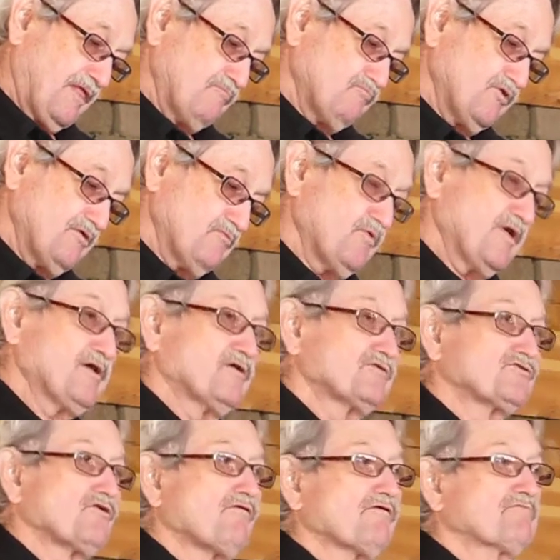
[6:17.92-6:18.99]
We are
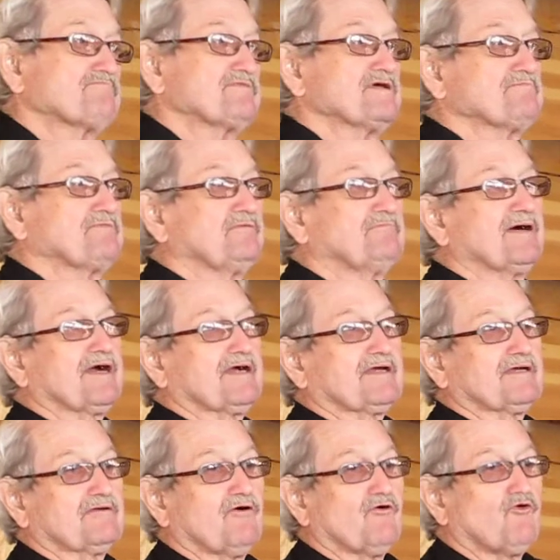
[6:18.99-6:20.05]
dog people back
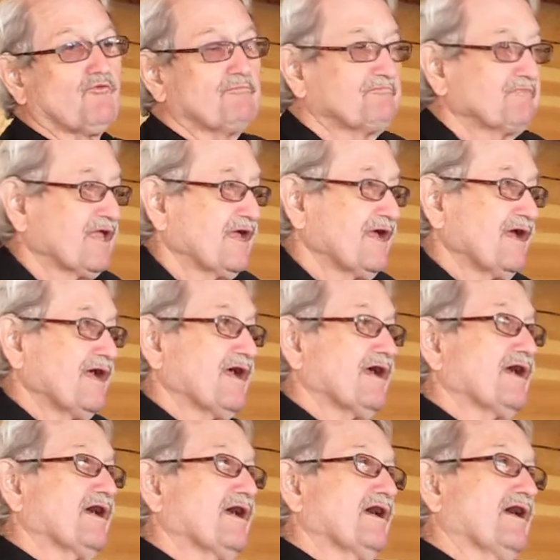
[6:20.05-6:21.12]
at home,
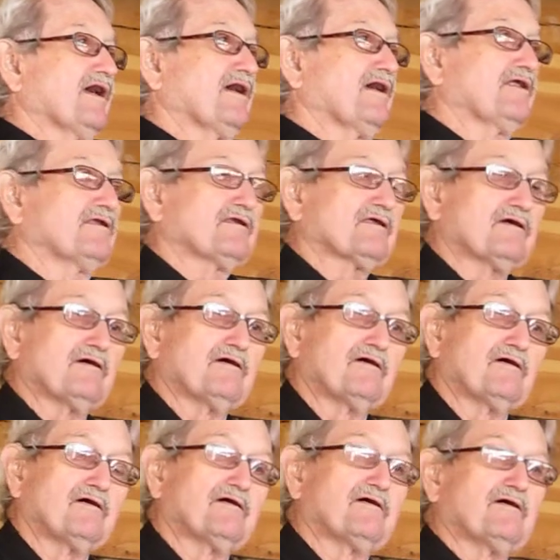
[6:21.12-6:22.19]
and
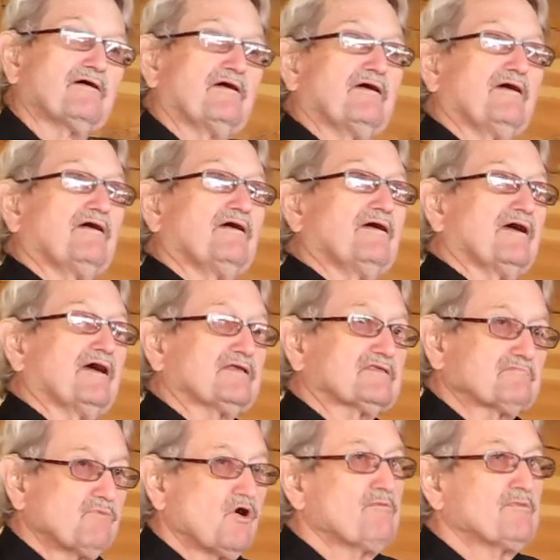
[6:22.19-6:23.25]
at the
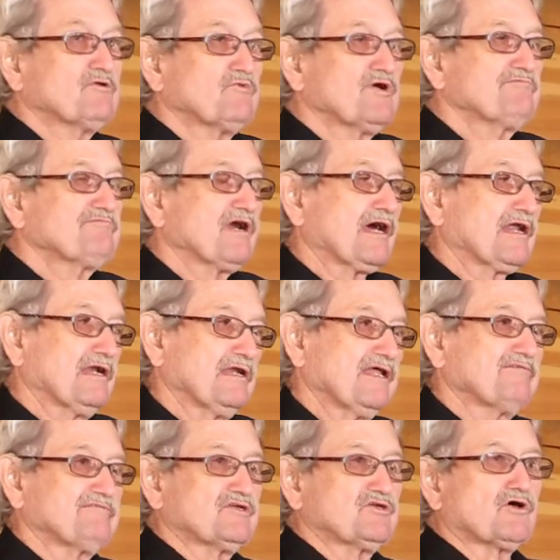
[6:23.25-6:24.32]
moment we've got
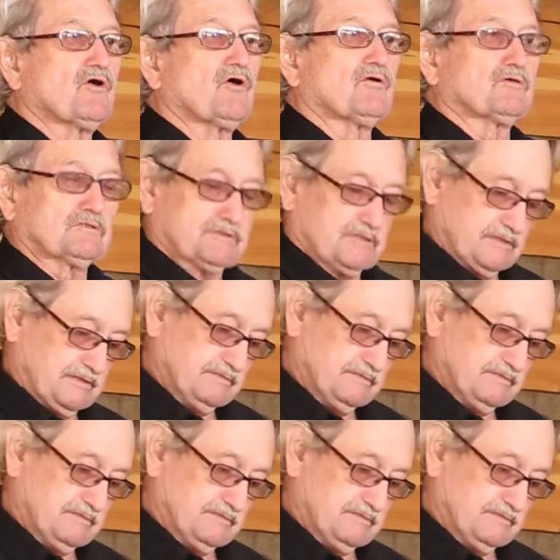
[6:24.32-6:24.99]
11 dogs.